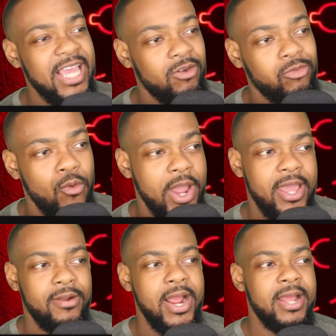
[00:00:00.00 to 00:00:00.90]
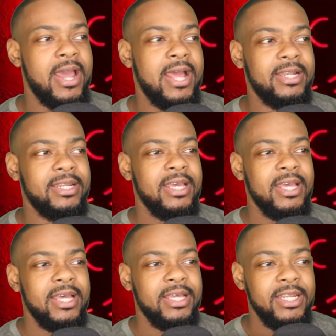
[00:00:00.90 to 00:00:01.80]
Rice is everywhere, right?
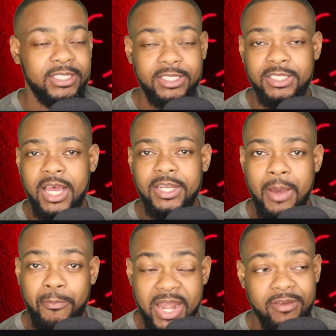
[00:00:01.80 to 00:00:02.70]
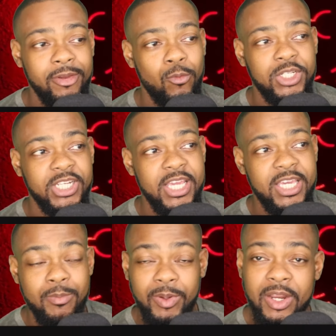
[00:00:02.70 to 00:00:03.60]
And this is a benefit
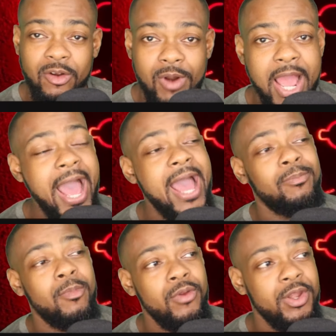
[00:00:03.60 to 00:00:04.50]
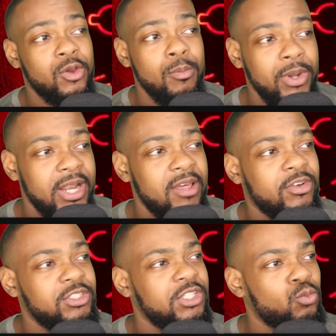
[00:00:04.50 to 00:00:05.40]
which he can play on the right and Merino can
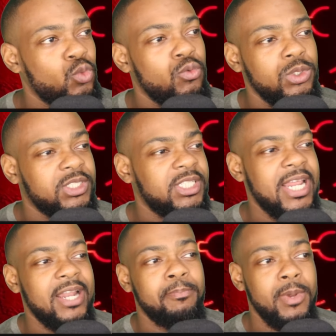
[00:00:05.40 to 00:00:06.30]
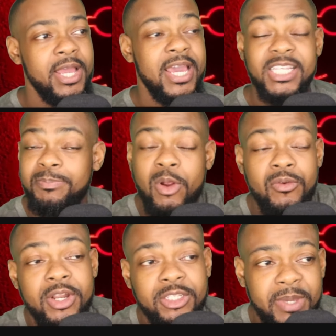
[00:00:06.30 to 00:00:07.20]
play on the left, because we see that
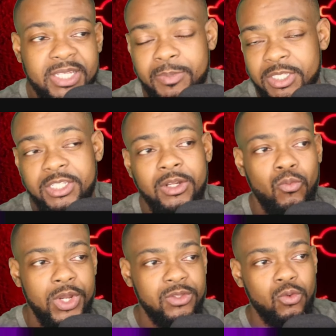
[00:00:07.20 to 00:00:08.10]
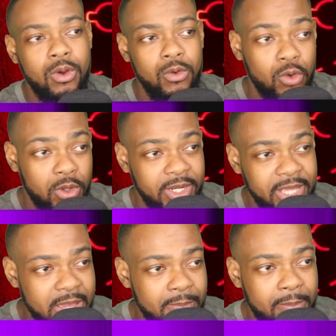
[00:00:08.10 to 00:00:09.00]
it's Merino's best position when you
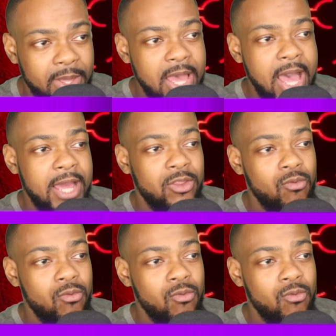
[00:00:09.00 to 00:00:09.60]
look on the heat map.